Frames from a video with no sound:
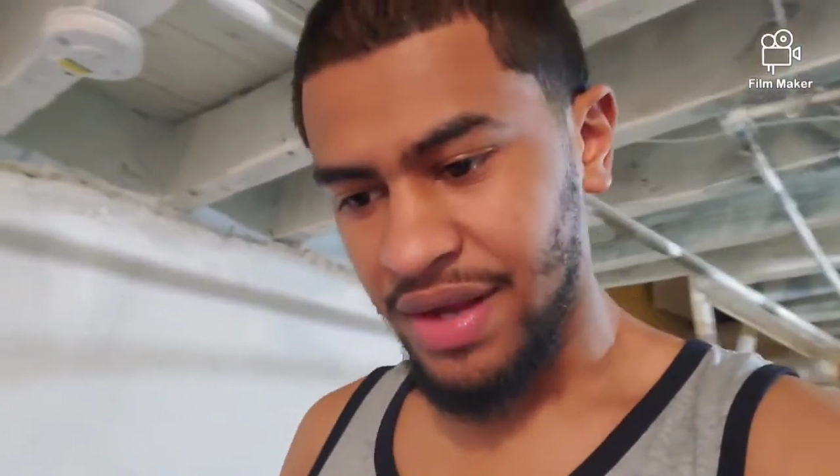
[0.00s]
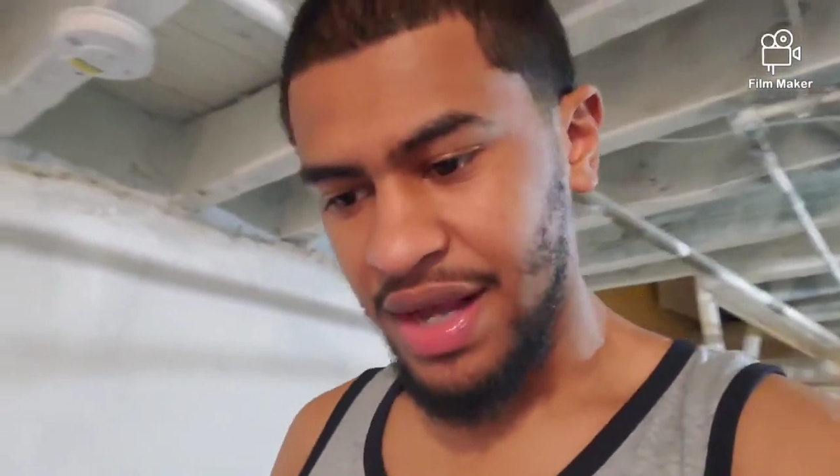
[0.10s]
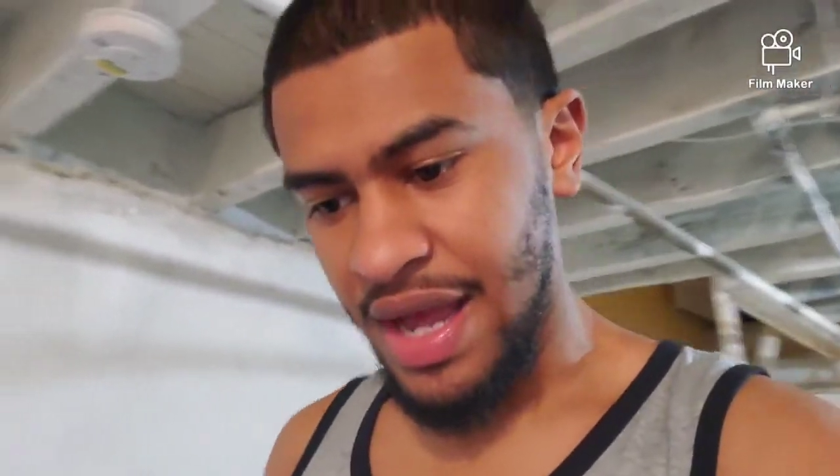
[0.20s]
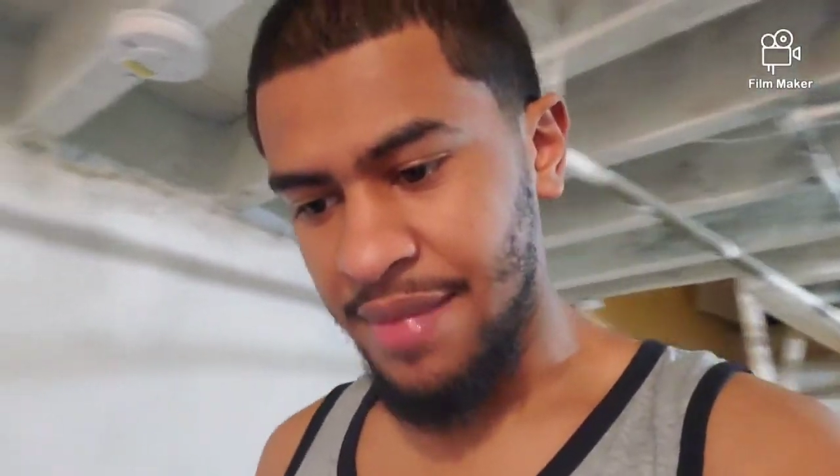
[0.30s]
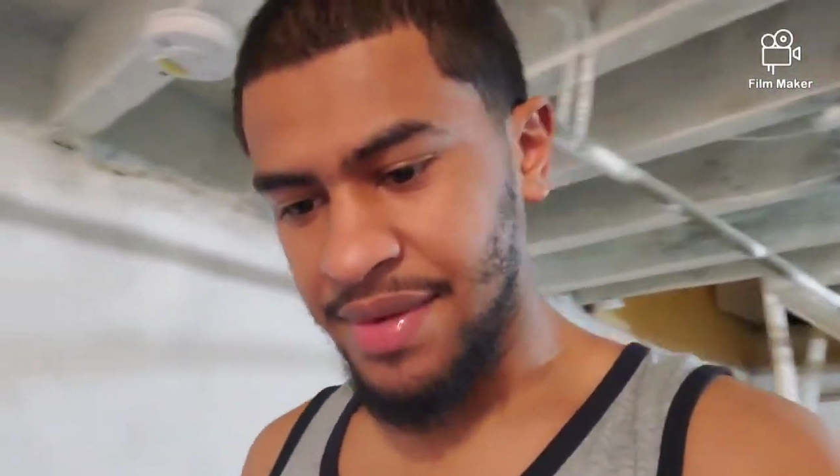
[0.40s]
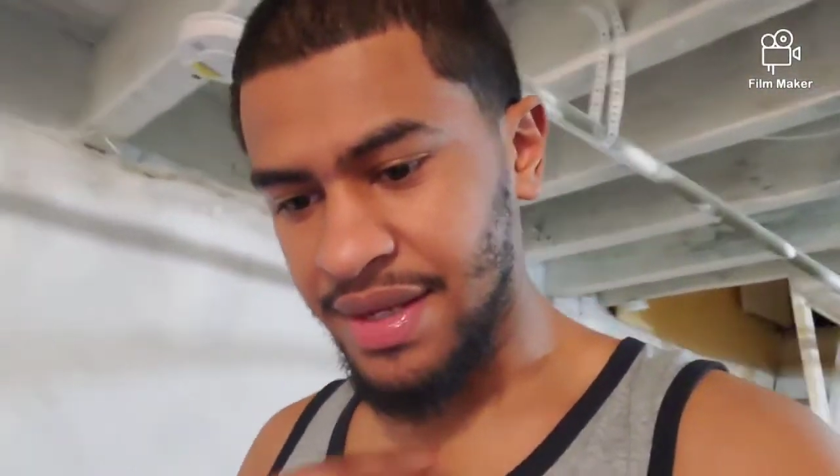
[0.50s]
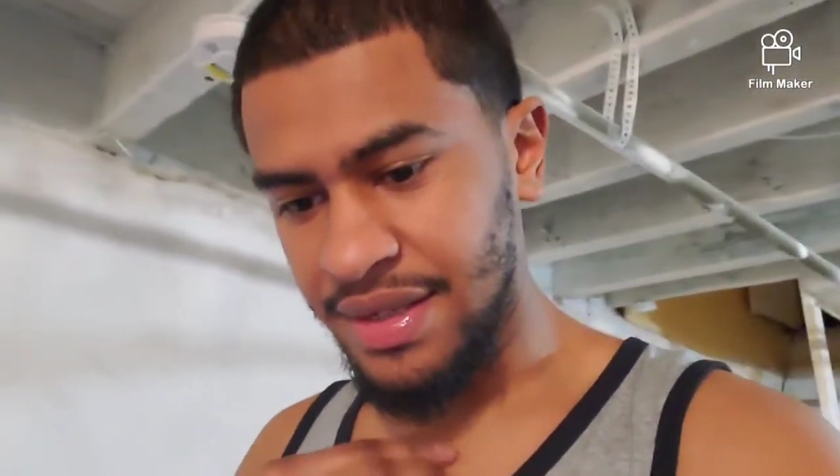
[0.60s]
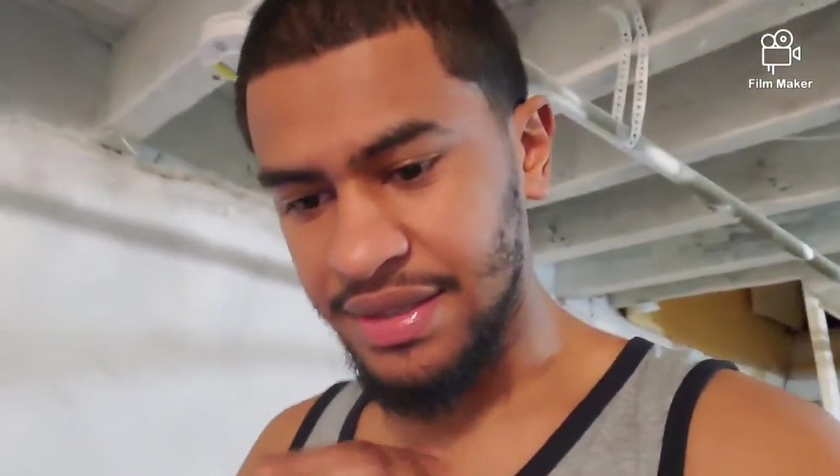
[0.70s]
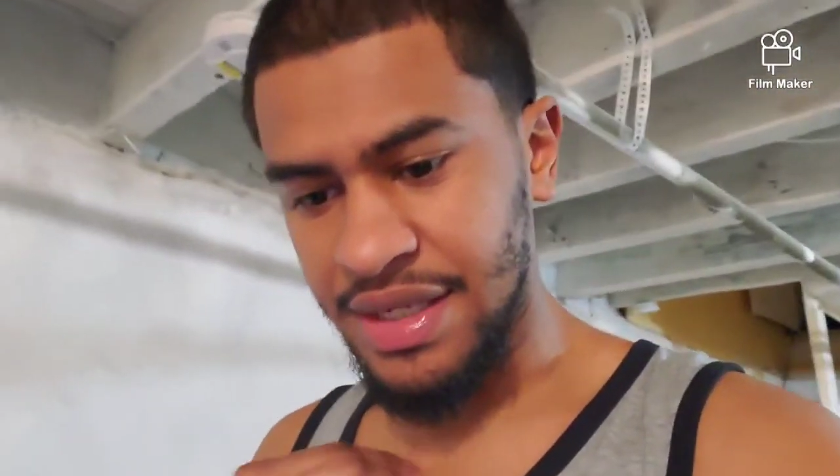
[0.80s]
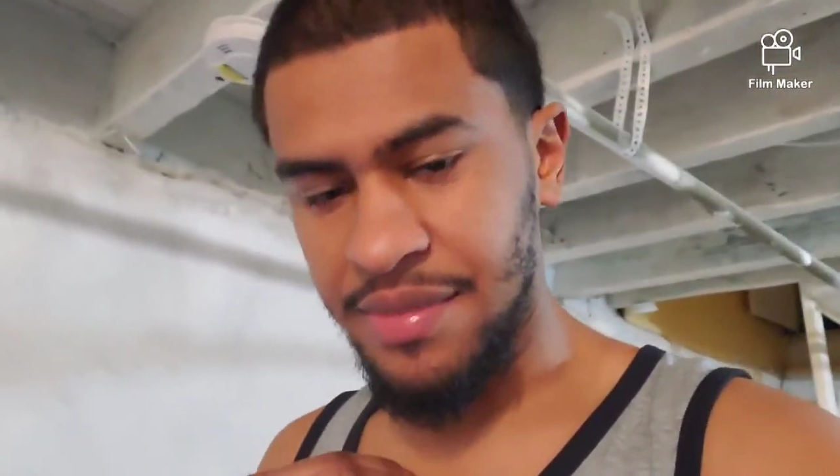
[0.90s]
a comment,
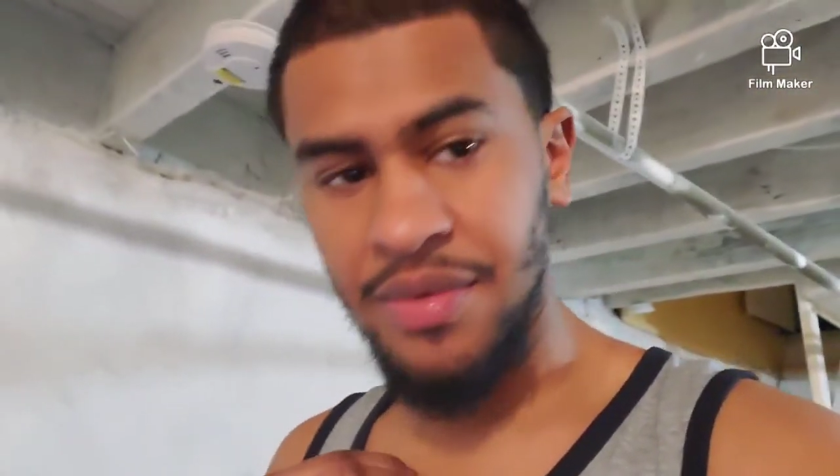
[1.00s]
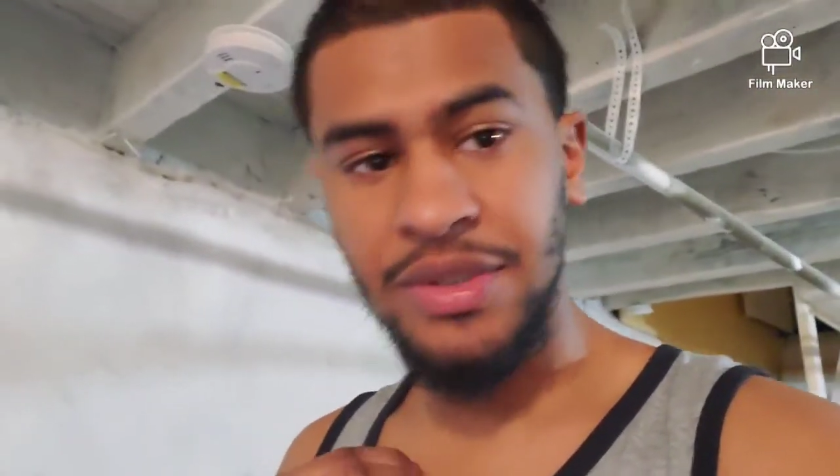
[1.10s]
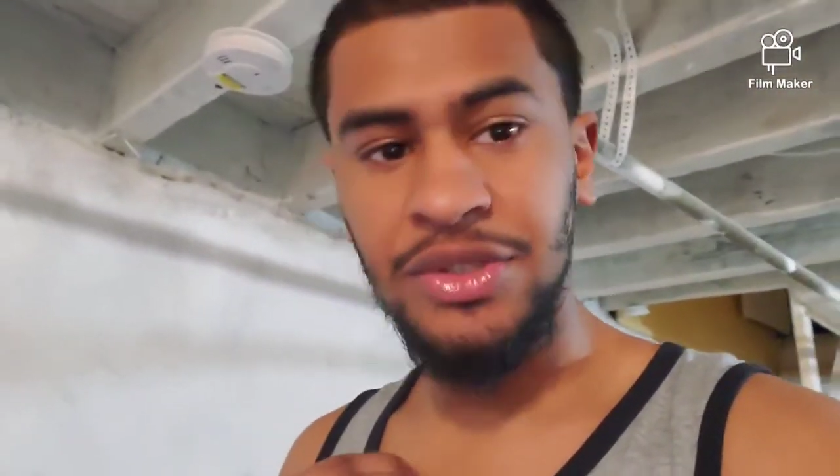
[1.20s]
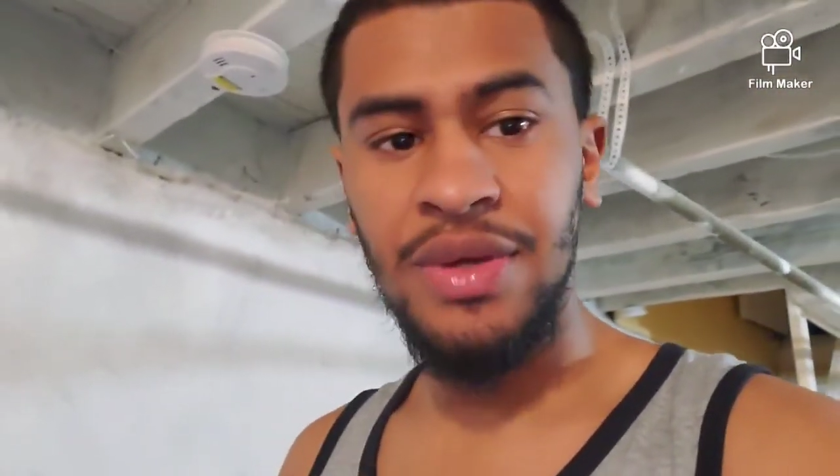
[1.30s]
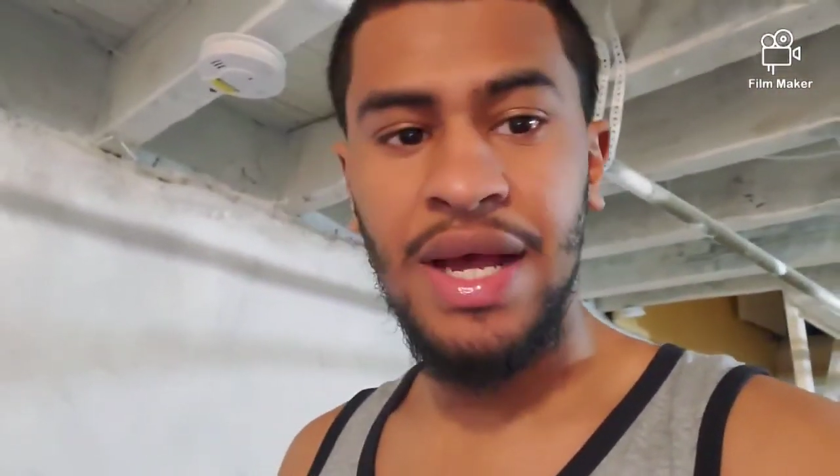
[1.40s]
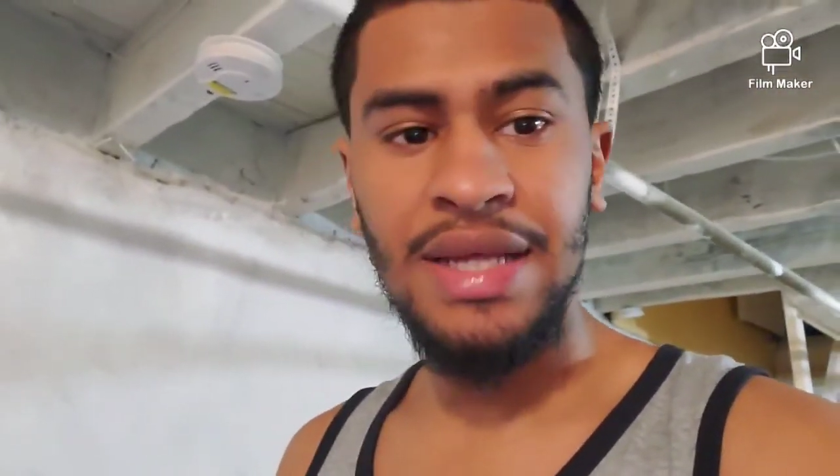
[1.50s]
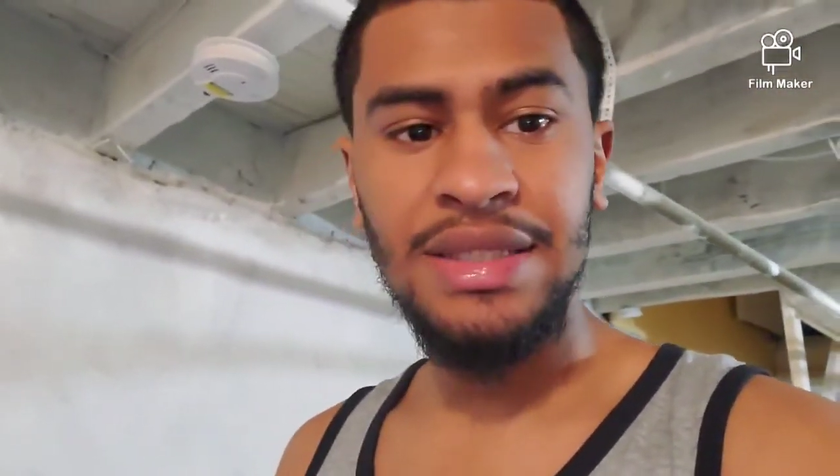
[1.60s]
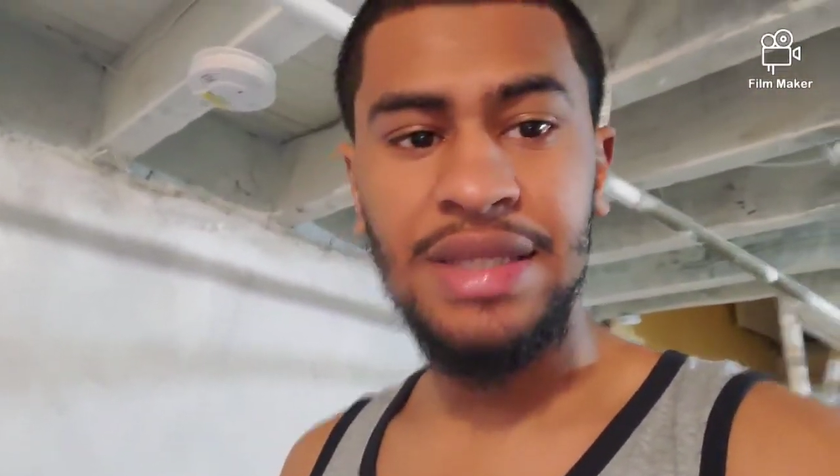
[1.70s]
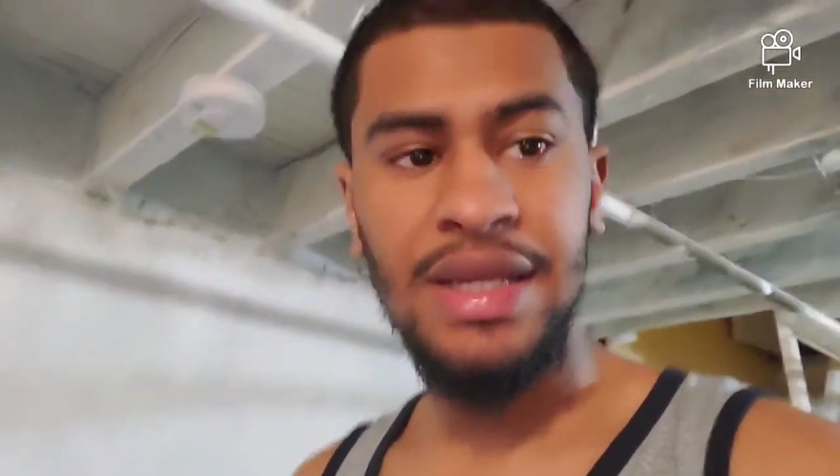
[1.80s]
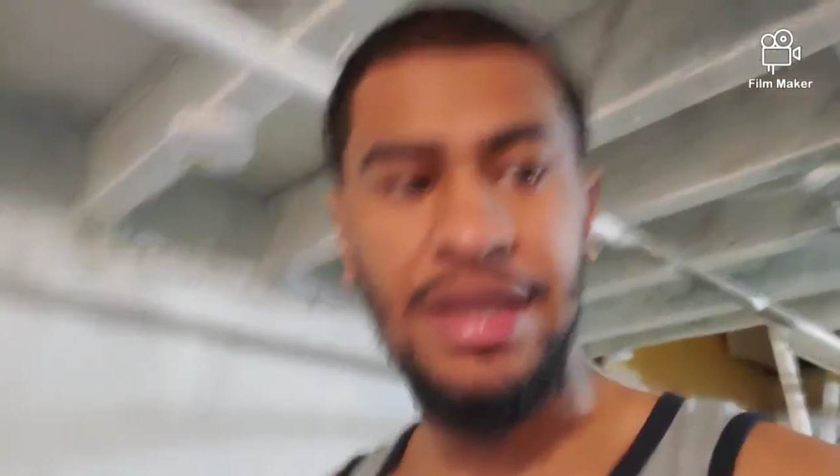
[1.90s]
tell me what you guys think.